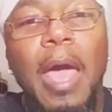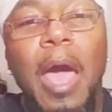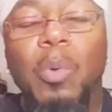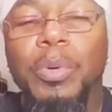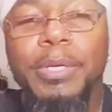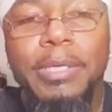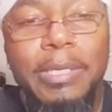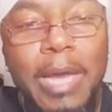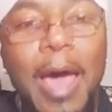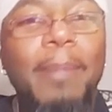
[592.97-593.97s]
I will
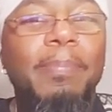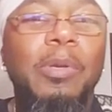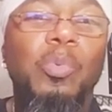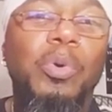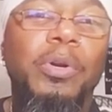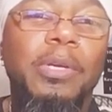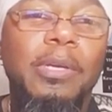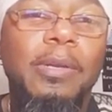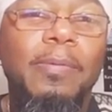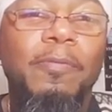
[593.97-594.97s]
not be
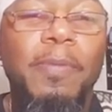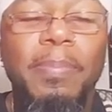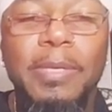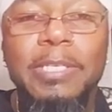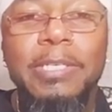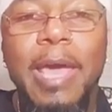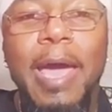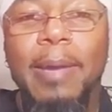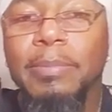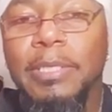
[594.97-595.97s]
working from this
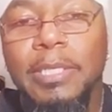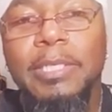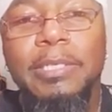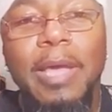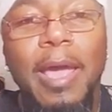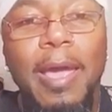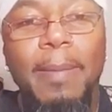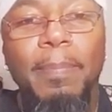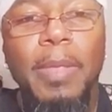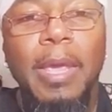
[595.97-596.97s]
time to this
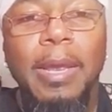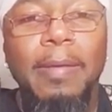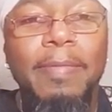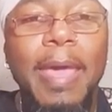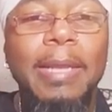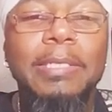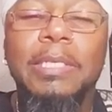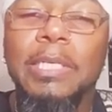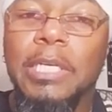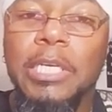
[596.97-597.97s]
time. And if that
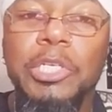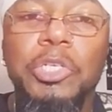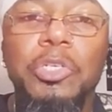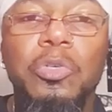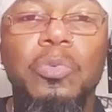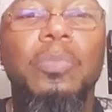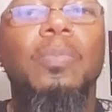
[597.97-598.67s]
is an issue,